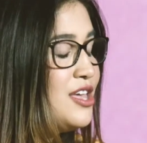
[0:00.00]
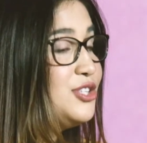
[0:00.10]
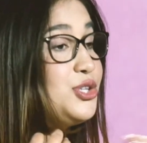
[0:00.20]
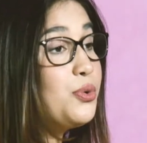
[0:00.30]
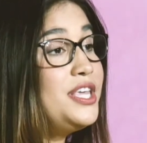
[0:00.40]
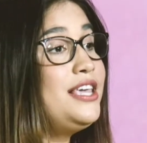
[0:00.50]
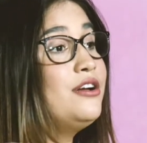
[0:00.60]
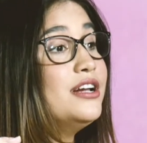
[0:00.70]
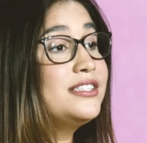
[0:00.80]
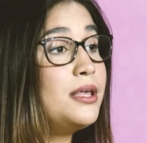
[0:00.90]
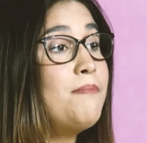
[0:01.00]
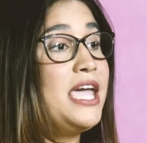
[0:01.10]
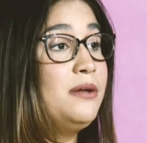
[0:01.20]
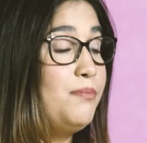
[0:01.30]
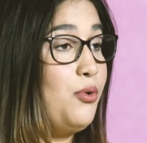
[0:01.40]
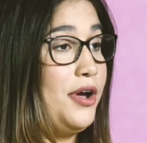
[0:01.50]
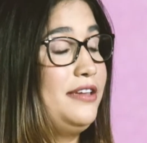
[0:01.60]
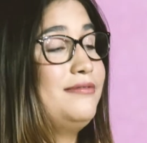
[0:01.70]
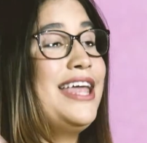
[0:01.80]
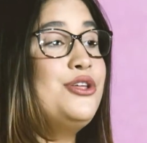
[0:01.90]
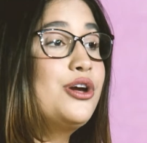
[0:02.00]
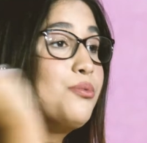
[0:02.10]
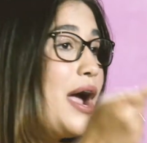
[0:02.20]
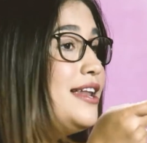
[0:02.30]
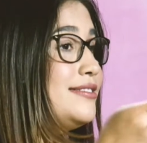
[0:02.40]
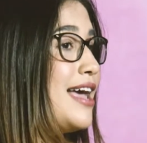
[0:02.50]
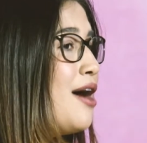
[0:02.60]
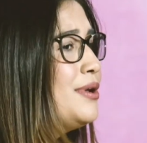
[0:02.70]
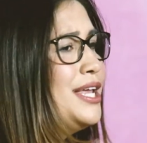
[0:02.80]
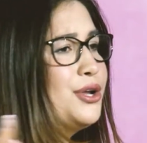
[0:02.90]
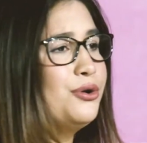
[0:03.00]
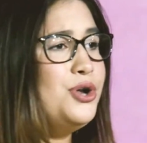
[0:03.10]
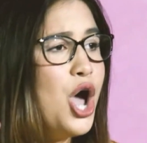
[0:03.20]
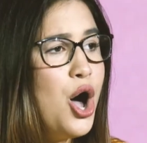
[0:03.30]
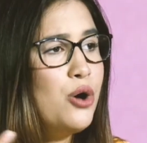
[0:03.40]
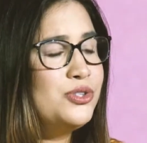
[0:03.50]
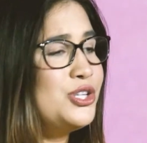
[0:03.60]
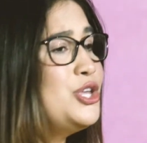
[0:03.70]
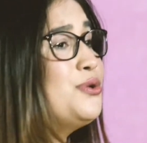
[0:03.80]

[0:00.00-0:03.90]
So here is the main point, and you can write it down in your notes.